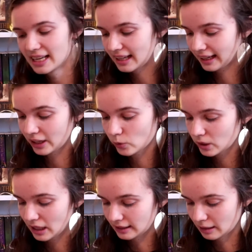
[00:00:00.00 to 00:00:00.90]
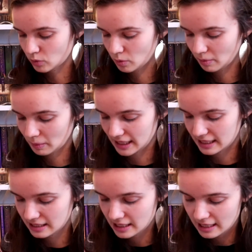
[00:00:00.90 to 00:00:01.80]
Like, I don't like them to be
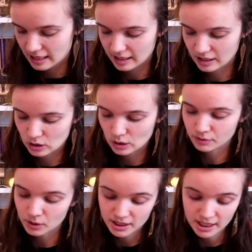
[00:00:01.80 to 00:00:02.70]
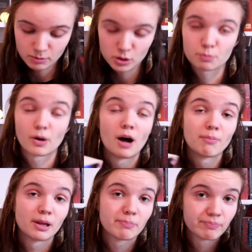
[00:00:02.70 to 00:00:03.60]
bent. So of course that was a
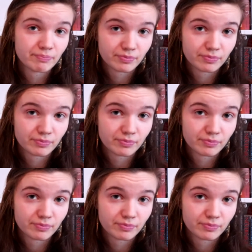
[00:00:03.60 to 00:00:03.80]
problem